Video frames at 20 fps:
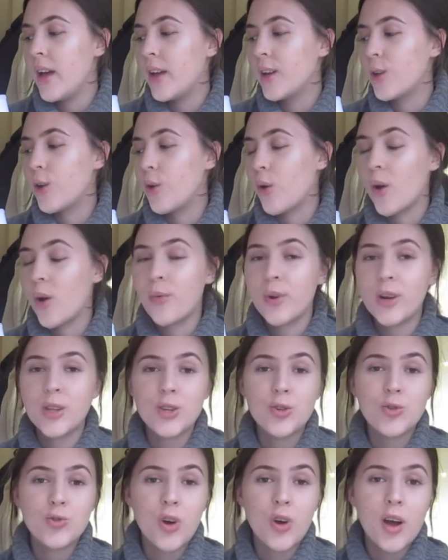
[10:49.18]
you know I really do
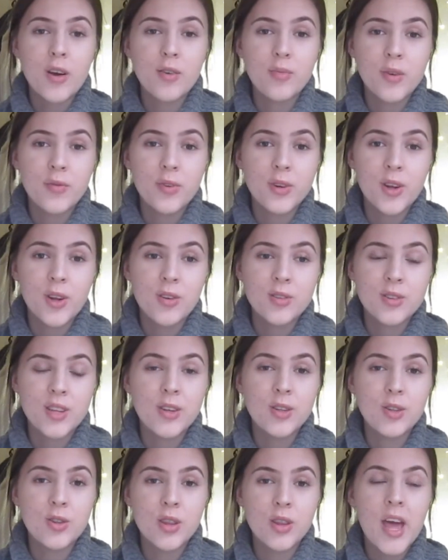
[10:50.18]
try with my videos and
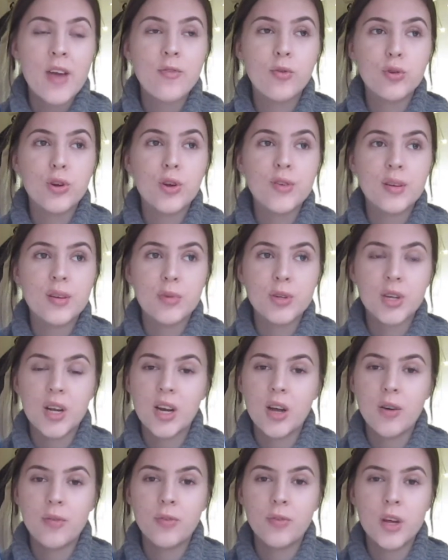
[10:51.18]
they, everyone knows how much I
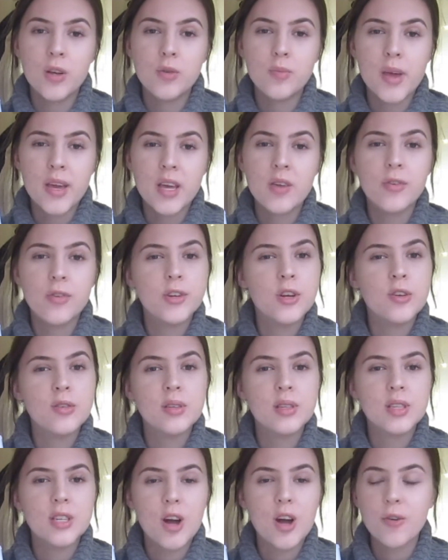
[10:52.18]
love like making videos
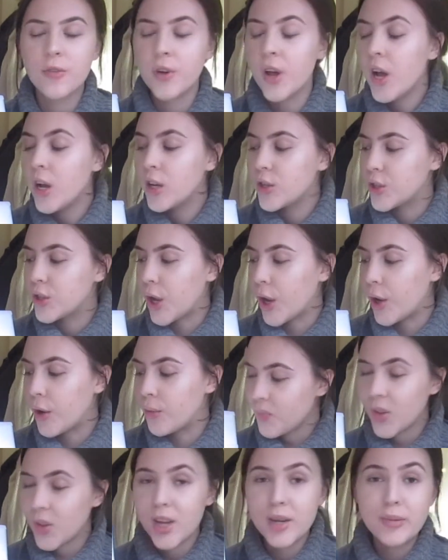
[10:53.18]
and stuff so
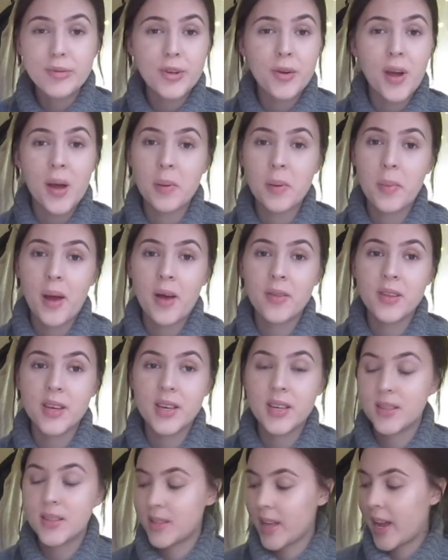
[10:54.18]
I'm so happy about
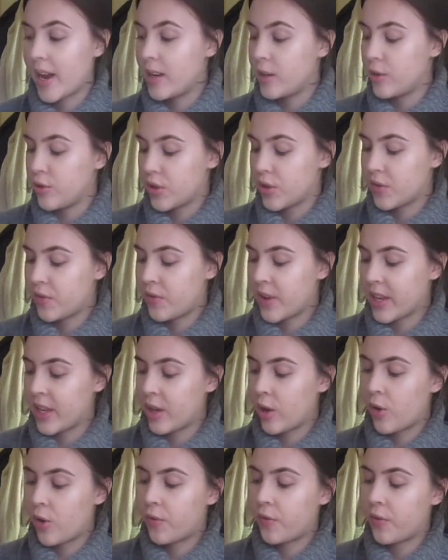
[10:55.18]
this and you just flick it
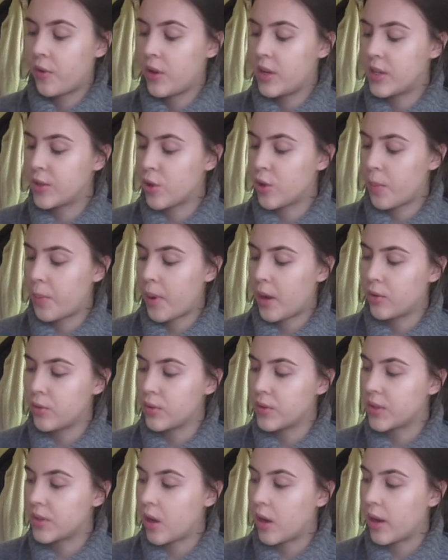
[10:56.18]
off it's got a button on
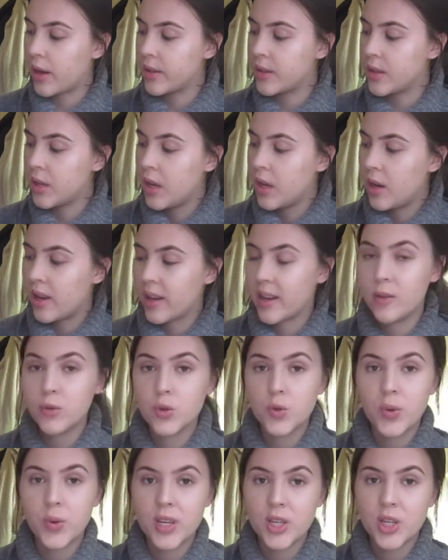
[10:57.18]
the side like a little
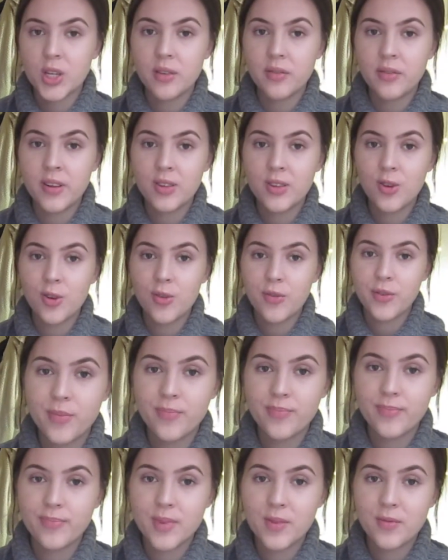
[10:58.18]
switch and it flicks off
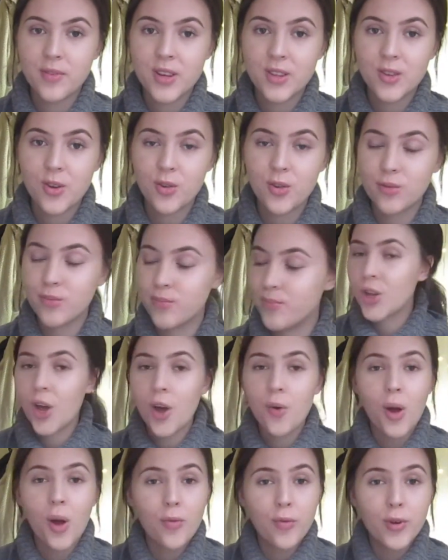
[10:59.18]
and flicks on. So
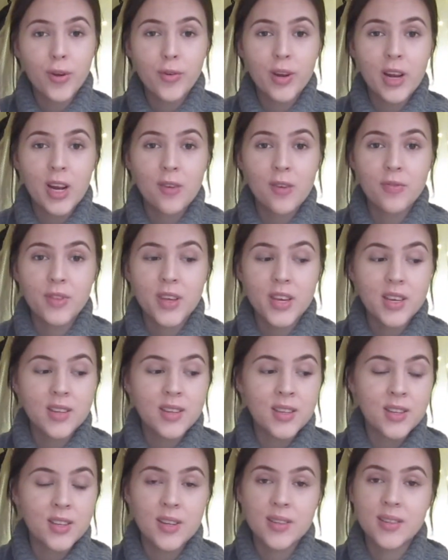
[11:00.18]
I really, really love this.
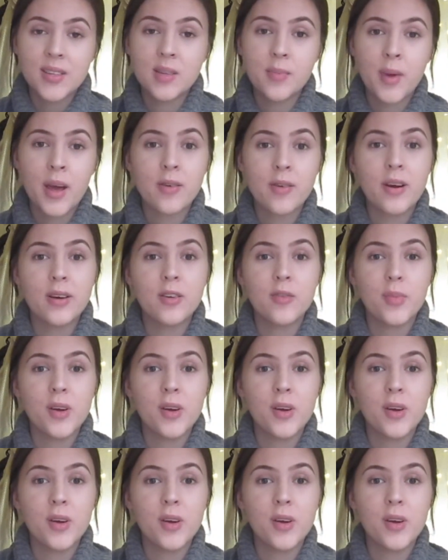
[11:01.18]
It's going to sit in the background of